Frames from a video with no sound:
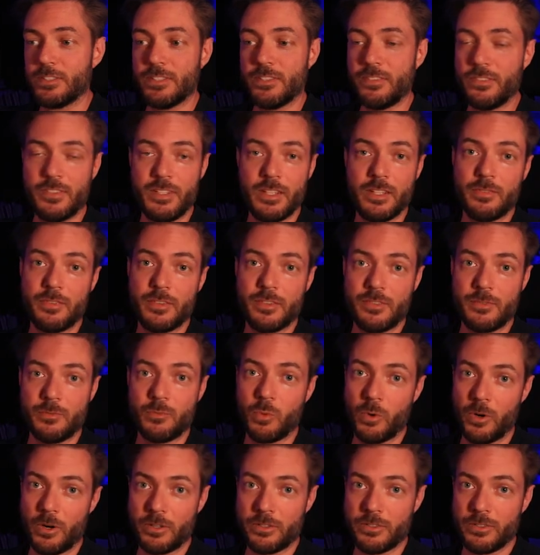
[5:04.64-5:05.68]
to see if it's
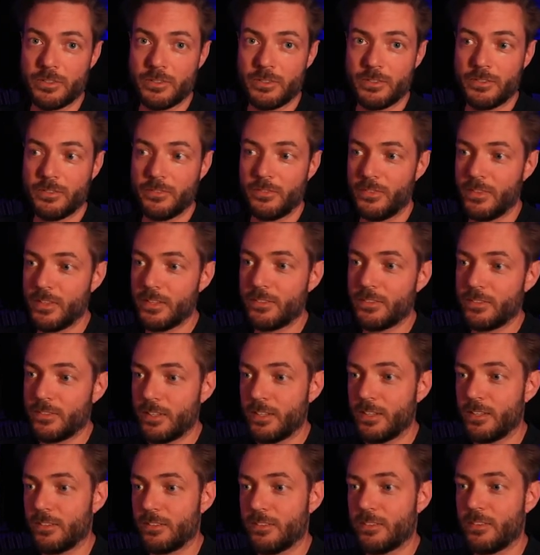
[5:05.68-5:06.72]
worked. This
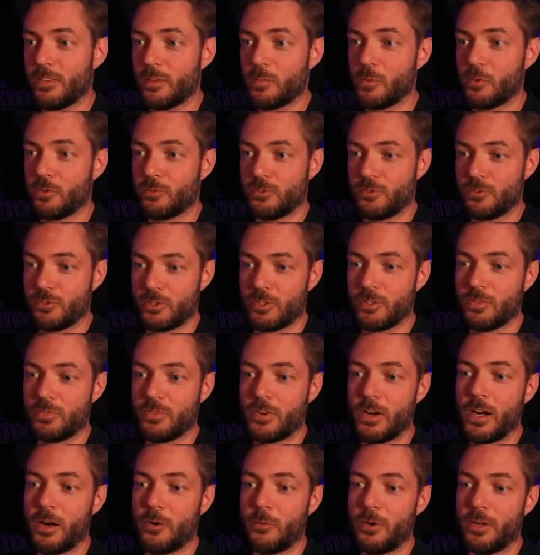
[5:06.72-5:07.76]
is the most
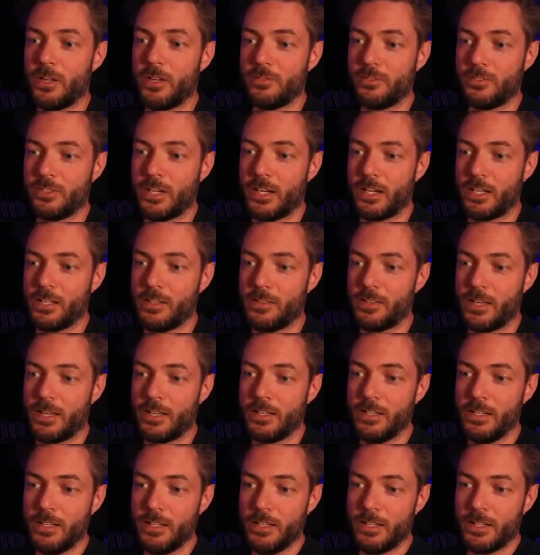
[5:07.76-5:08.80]
surefire way of checking that.
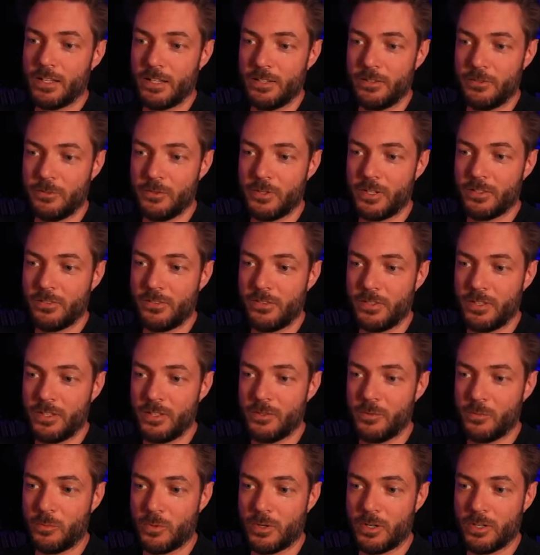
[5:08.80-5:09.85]
And as you can
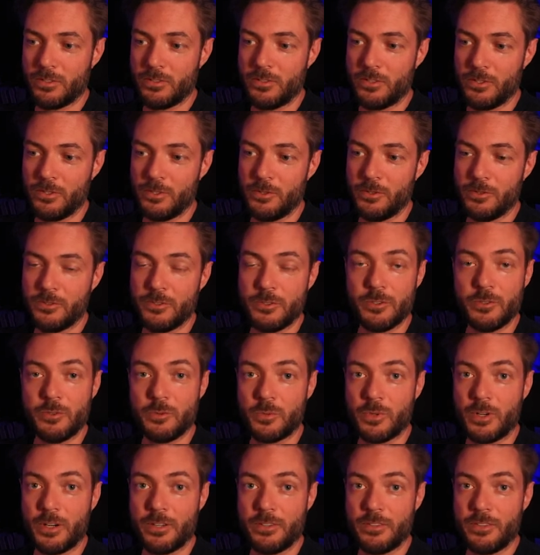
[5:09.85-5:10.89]
see, one, two, two,
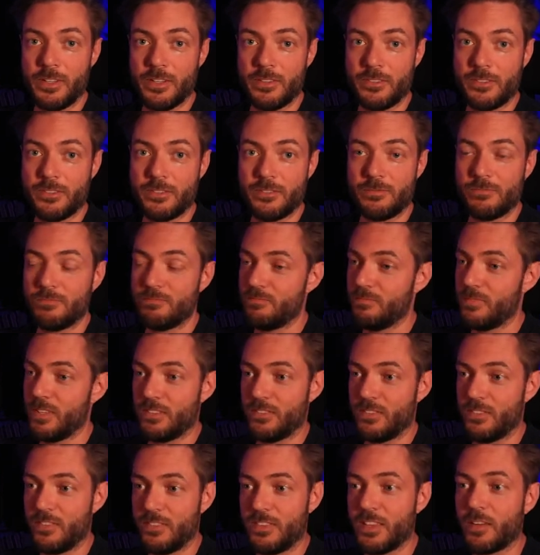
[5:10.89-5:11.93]
one. It's,
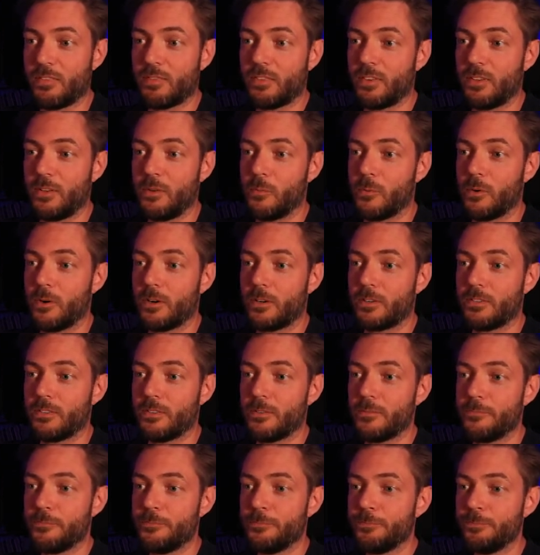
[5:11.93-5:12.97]
it's definitely
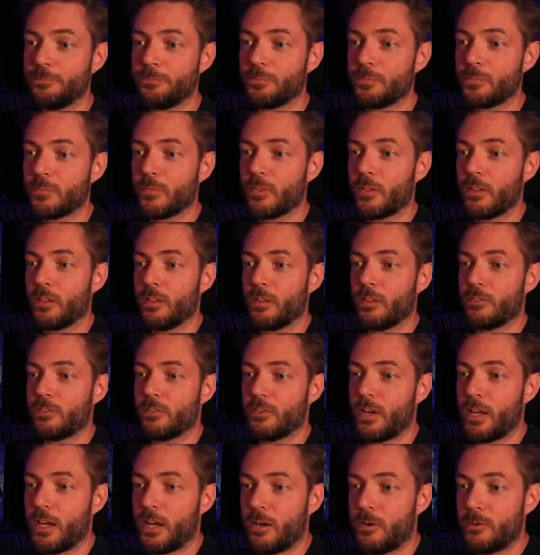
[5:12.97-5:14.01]
worked.
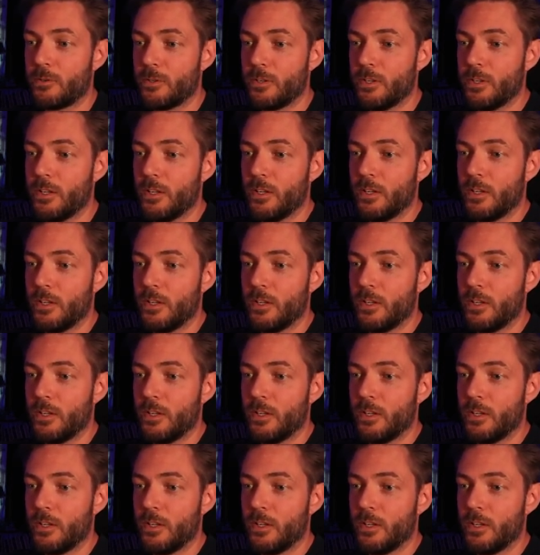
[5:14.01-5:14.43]
So now